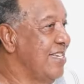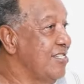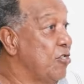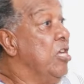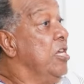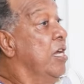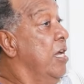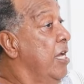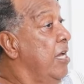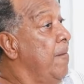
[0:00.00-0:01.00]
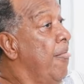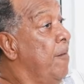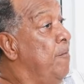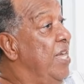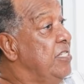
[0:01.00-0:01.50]
uh,
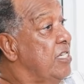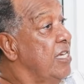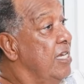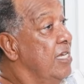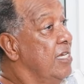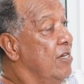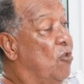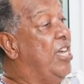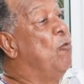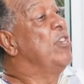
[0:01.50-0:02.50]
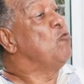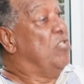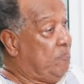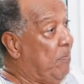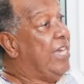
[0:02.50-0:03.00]
Messi, okay, went to
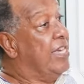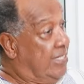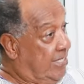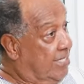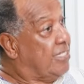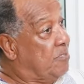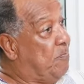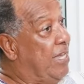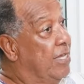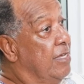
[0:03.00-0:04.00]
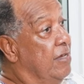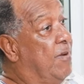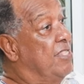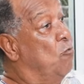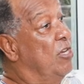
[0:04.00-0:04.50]
Spain, it's Spain,
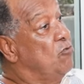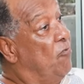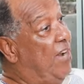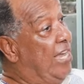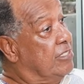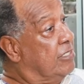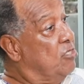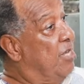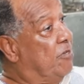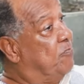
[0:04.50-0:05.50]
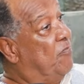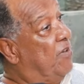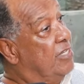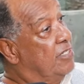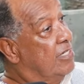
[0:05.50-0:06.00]
but he went to France. He mm. never speak
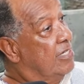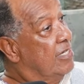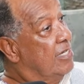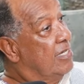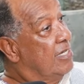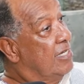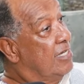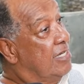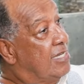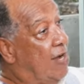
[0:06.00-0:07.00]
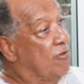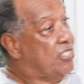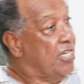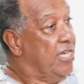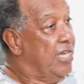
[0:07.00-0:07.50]
French. Now
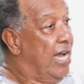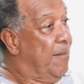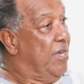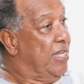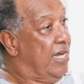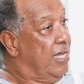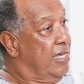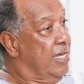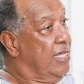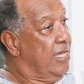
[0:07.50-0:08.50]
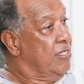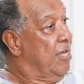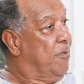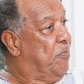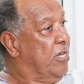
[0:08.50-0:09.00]
he's in, in America. He, he
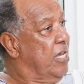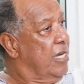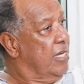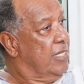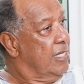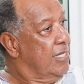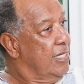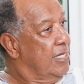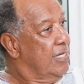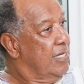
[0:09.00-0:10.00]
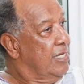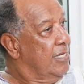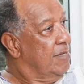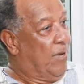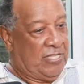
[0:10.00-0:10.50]
never speak English. But he's
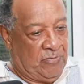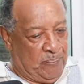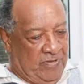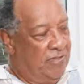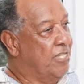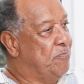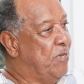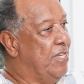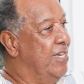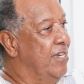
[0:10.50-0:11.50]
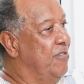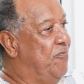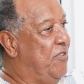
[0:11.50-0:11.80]
playing. But he's, he's, he's, playing. he's